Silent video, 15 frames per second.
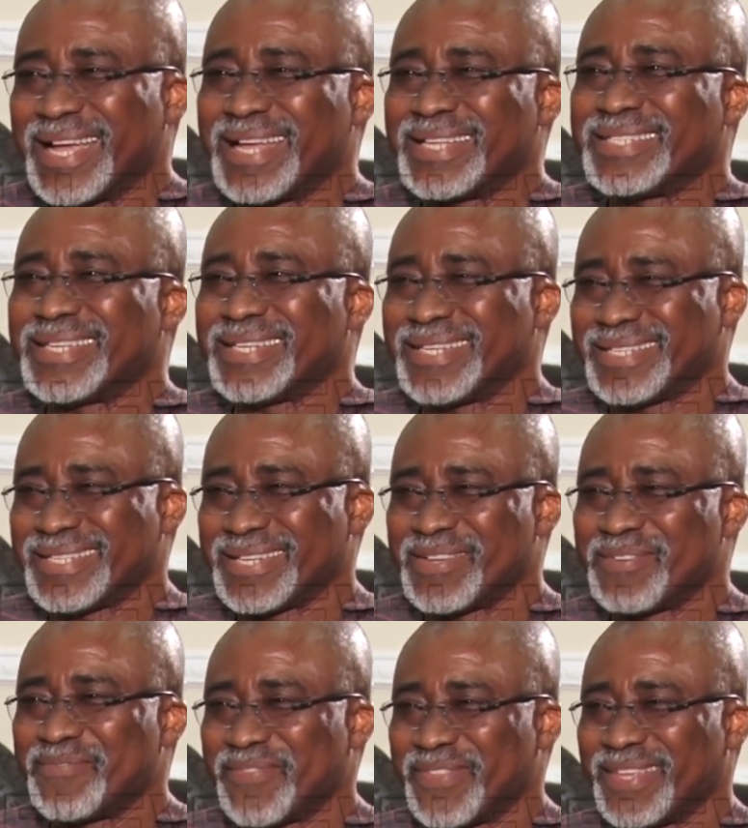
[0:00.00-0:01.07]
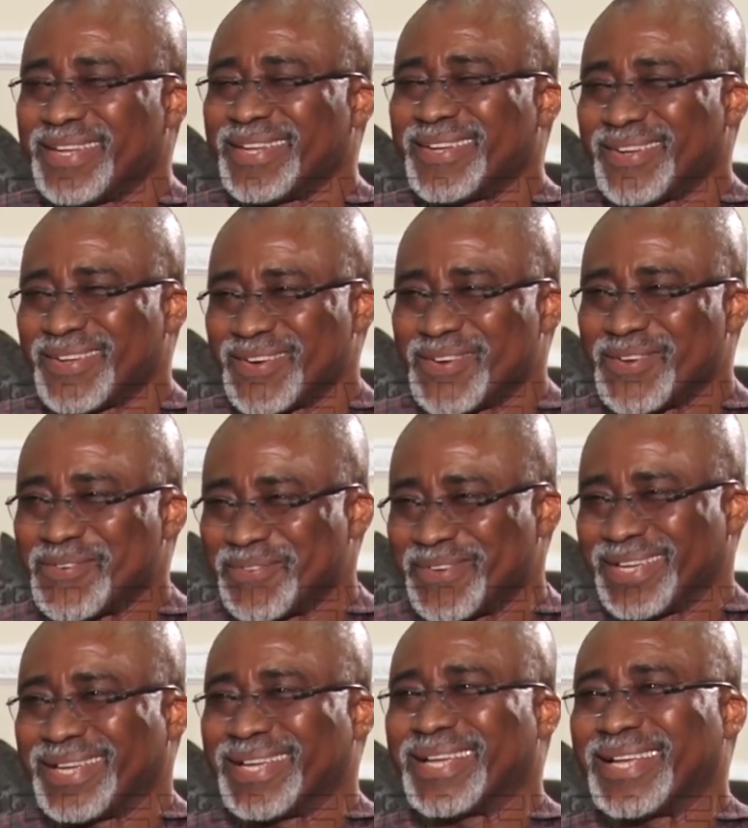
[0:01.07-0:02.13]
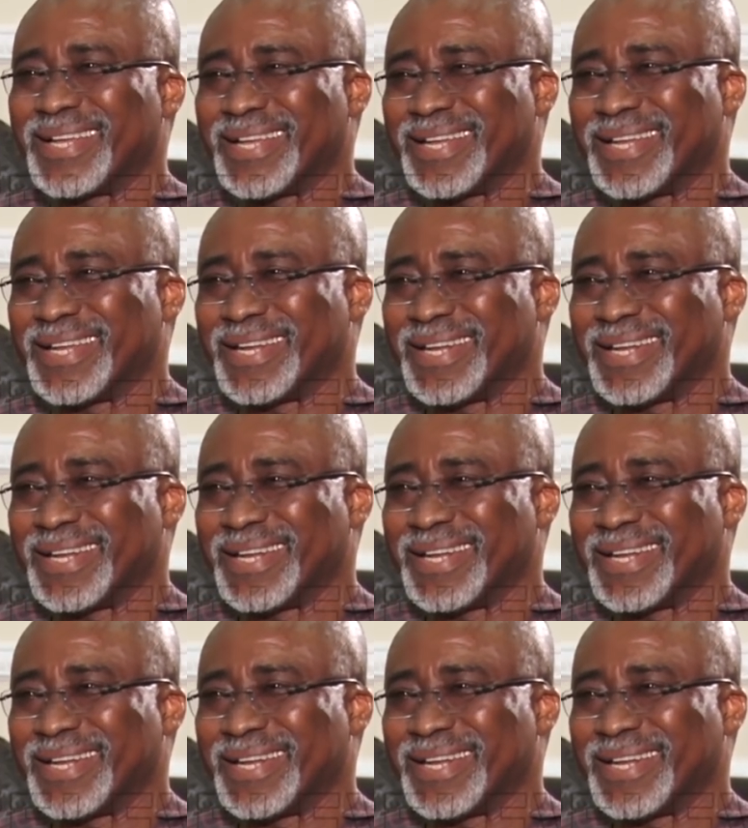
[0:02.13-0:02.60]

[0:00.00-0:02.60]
I say the same thing all over again.